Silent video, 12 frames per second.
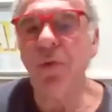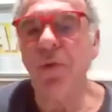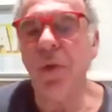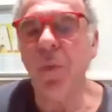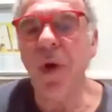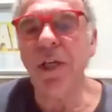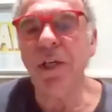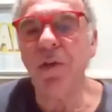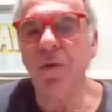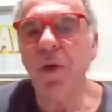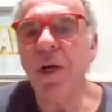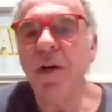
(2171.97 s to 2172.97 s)
the way
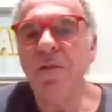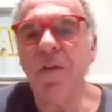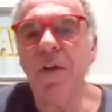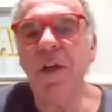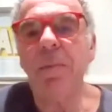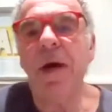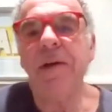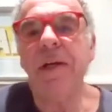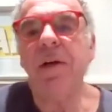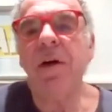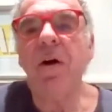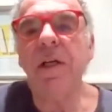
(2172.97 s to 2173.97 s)
you feel about it,
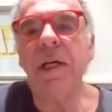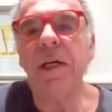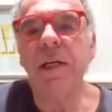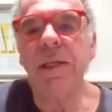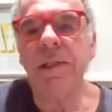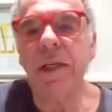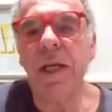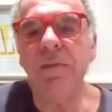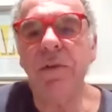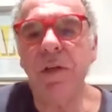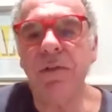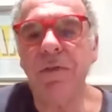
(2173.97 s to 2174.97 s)
on a
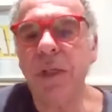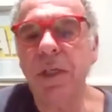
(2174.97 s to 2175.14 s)
level of